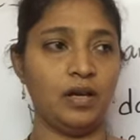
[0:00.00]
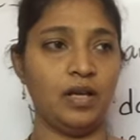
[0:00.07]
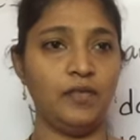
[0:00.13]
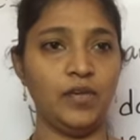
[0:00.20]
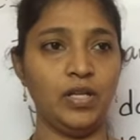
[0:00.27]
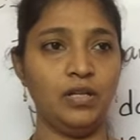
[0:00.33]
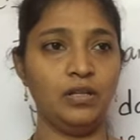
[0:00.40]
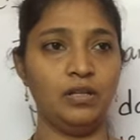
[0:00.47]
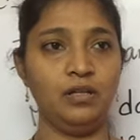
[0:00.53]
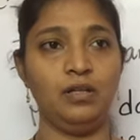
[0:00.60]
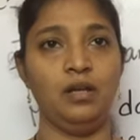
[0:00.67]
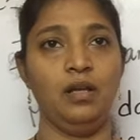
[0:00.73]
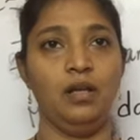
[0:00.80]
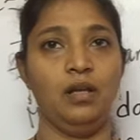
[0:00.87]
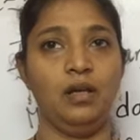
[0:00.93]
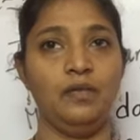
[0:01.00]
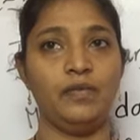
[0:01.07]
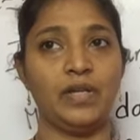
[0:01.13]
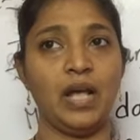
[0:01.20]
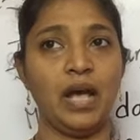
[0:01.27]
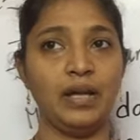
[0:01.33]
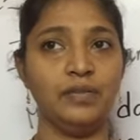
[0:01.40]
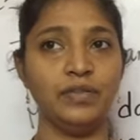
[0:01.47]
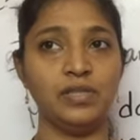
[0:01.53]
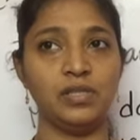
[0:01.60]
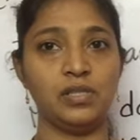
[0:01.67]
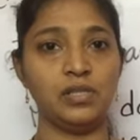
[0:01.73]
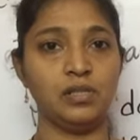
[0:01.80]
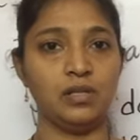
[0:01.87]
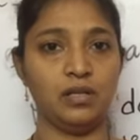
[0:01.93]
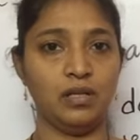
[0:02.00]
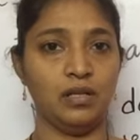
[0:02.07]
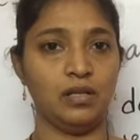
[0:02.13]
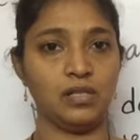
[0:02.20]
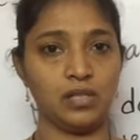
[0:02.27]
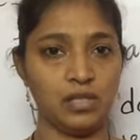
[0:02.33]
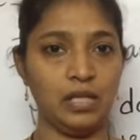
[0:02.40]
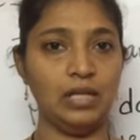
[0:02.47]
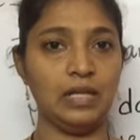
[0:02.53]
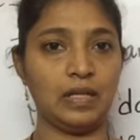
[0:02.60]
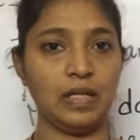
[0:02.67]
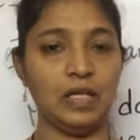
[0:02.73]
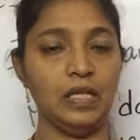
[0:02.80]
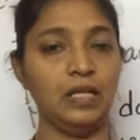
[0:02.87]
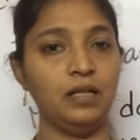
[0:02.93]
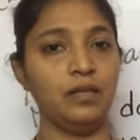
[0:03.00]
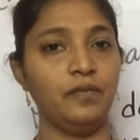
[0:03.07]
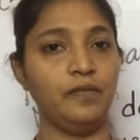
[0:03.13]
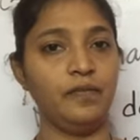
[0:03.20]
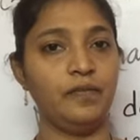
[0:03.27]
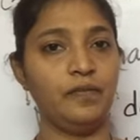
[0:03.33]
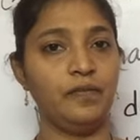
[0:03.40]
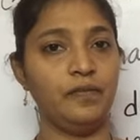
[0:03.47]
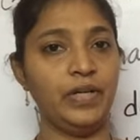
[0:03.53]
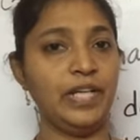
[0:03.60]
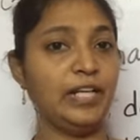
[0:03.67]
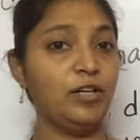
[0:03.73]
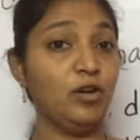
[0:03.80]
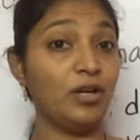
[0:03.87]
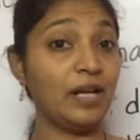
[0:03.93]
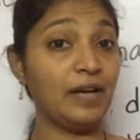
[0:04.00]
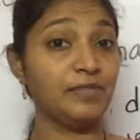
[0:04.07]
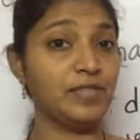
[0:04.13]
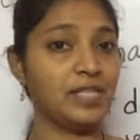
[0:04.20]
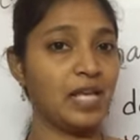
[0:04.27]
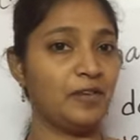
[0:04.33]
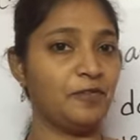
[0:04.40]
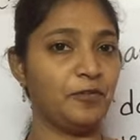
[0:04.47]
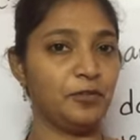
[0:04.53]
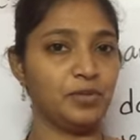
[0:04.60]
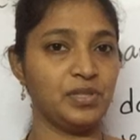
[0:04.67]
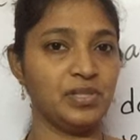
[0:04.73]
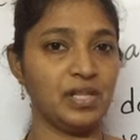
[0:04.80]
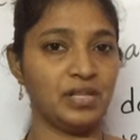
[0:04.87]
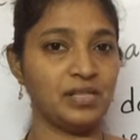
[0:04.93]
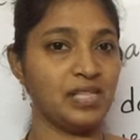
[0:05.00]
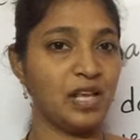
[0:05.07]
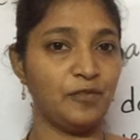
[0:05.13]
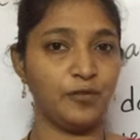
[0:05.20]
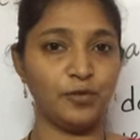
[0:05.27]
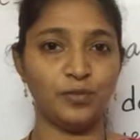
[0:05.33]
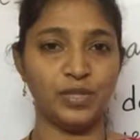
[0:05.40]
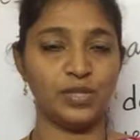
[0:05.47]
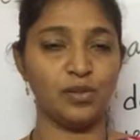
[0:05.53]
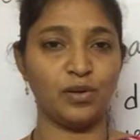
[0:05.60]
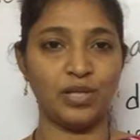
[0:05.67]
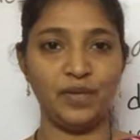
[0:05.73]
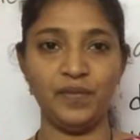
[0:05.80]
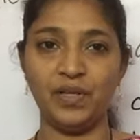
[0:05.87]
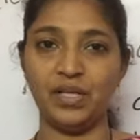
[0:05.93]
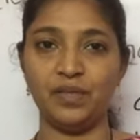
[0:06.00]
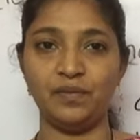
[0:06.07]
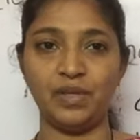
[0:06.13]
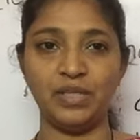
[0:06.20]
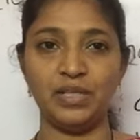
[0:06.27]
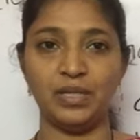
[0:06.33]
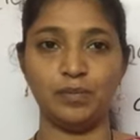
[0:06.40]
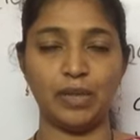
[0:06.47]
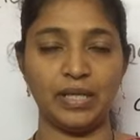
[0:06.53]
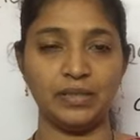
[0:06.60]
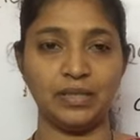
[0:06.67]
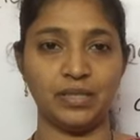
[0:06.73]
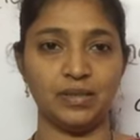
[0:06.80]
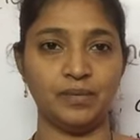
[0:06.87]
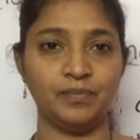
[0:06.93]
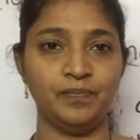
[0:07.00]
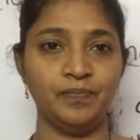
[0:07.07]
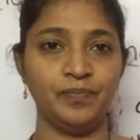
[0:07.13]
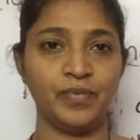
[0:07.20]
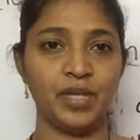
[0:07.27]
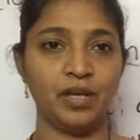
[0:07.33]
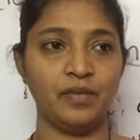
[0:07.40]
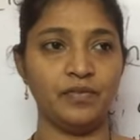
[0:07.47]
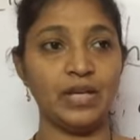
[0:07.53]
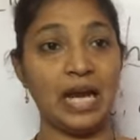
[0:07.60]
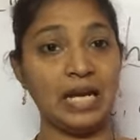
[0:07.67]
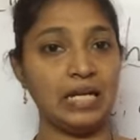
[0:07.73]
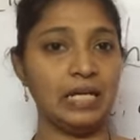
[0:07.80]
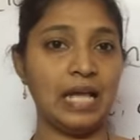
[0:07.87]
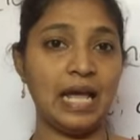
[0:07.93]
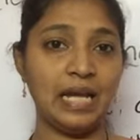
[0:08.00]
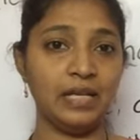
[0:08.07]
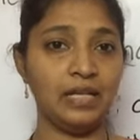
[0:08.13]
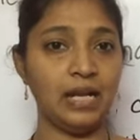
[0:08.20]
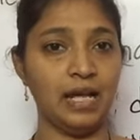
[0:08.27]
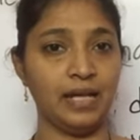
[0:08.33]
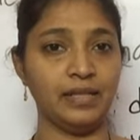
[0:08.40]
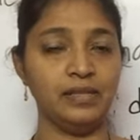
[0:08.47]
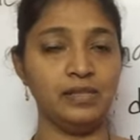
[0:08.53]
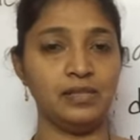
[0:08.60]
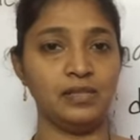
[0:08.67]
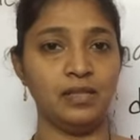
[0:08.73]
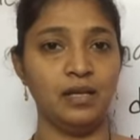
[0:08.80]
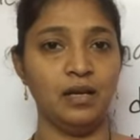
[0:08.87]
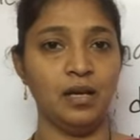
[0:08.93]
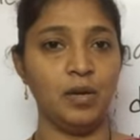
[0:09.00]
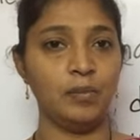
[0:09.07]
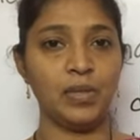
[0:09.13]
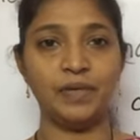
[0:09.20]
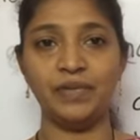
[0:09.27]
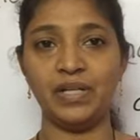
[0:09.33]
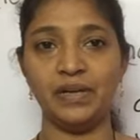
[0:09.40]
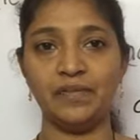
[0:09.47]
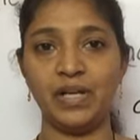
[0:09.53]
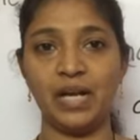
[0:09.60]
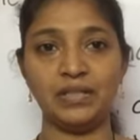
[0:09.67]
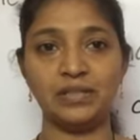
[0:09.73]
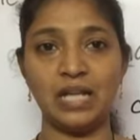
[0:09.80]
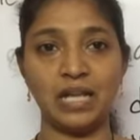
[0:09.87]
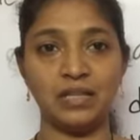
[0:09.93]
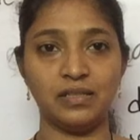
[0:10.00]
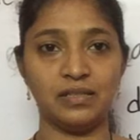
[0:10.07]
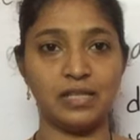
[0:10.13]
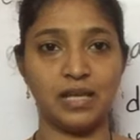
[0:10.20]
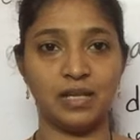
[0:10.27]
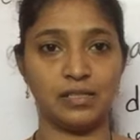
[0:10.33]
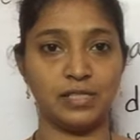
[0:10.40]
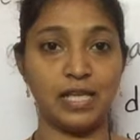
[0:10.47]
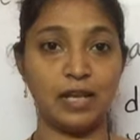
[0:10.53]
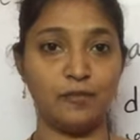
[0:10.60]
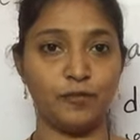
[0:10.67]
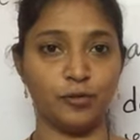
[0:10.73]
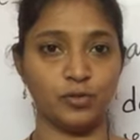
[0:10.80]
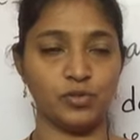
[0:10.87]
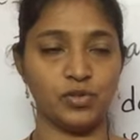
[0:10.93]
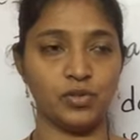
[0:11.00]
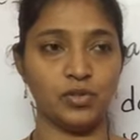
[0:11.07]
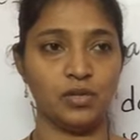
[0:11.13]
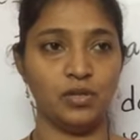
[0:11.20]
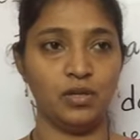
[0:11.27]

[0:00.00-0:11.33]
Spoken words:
Even when I was little, we did not have cell phones then. Cell phone was not even invented by then. We had landlines, but we never had cell phones.